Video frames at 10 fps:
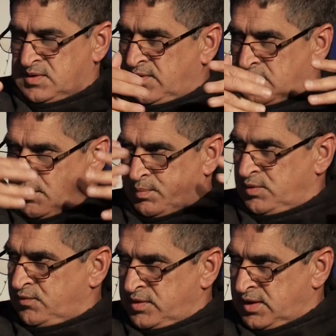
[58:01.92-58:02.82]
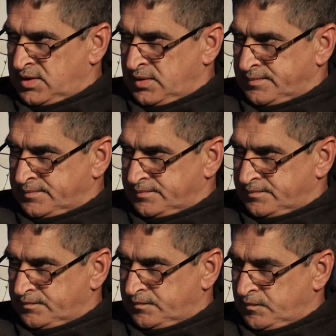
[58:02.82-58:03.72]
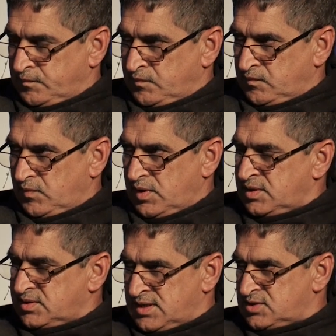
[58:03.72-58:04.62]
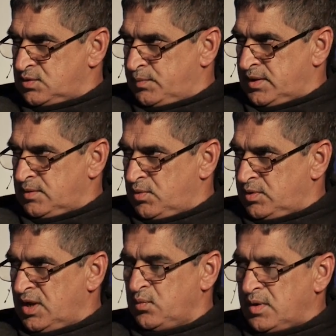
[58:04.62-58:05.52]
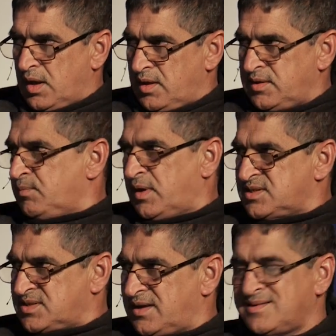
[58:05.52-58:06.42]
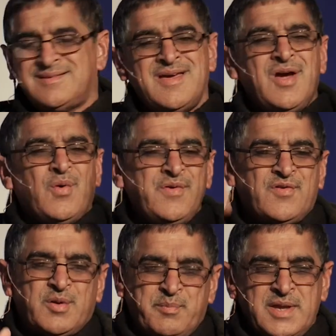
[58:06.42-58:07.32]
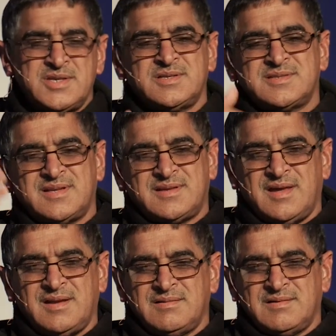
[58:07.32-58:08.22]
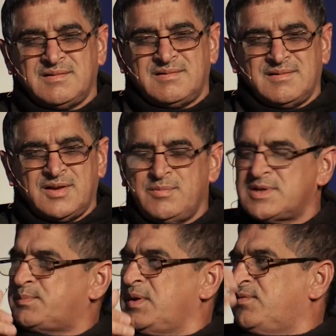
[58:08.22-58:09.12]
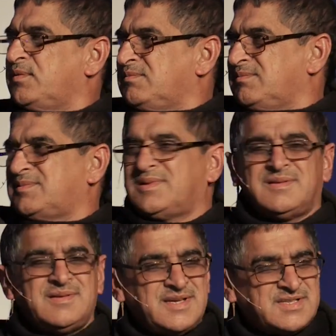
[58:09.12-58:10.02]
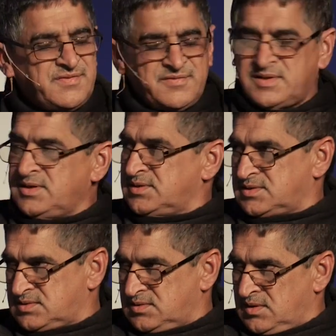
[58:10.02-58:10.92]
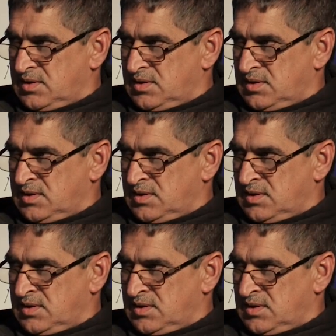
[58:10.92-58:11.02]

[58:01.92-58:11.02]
develop a bond for that thing, and then tell us to buy the bond, and that money is guaranteed. We've got pensioners that we must pay for till the next 50 years.